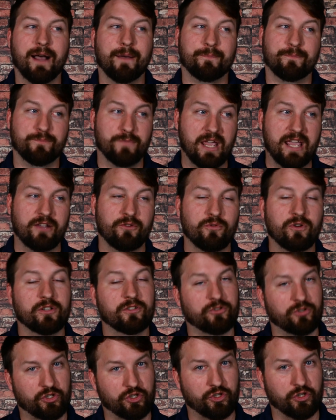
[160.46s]
Make one?
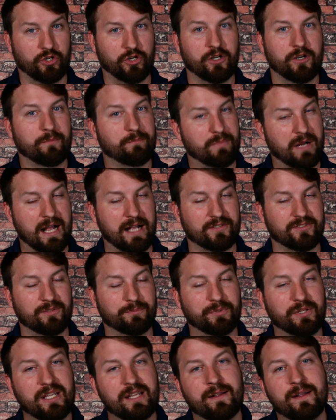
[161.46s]
Sure,
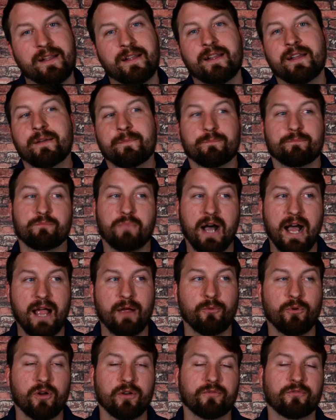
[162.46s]
possibly. Buy
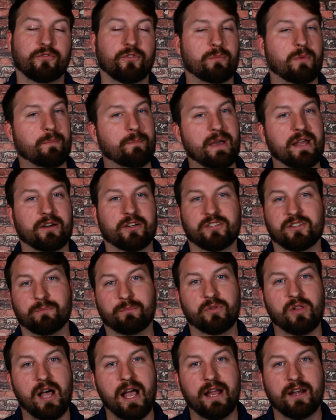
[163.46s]
one from a better
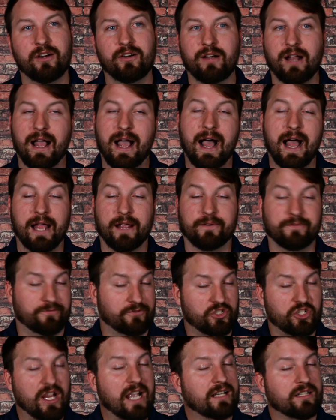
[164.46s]
supplier. I've
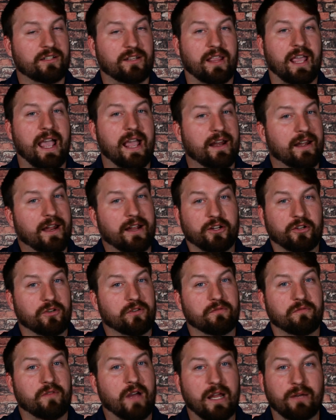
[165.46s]
checked that and I
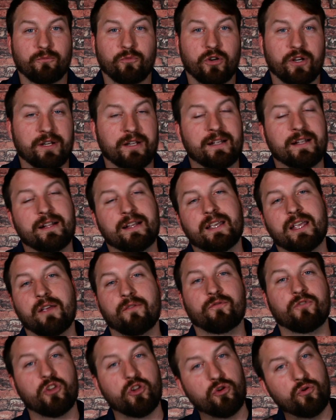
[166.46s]
couldn't find one.
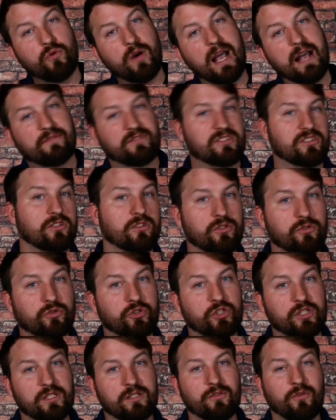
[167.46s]
If you have a
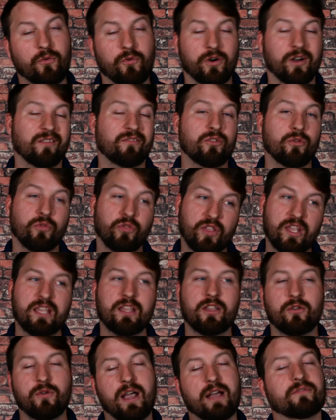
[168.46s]
solution, or if you think
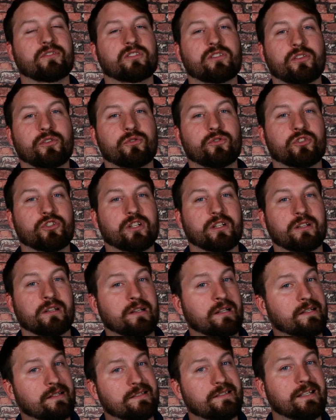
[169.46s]
you have a solution,
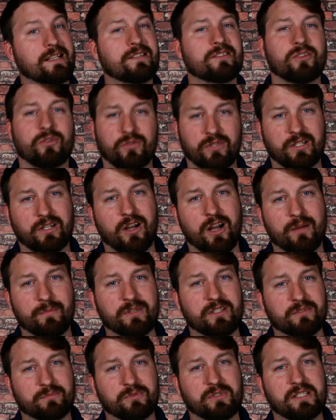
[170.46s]
say so in the
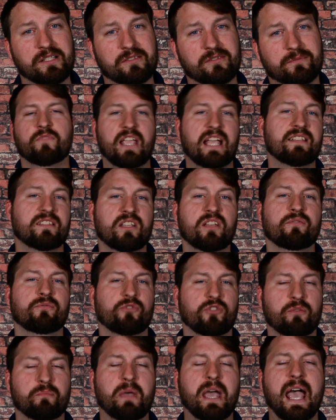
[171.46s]
comments, please. That's it for
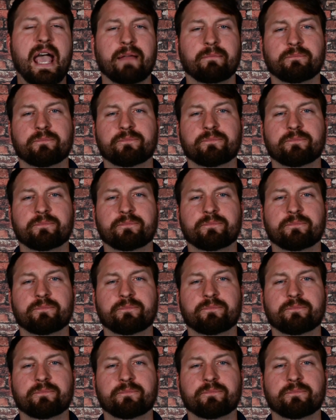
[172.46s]
the bad.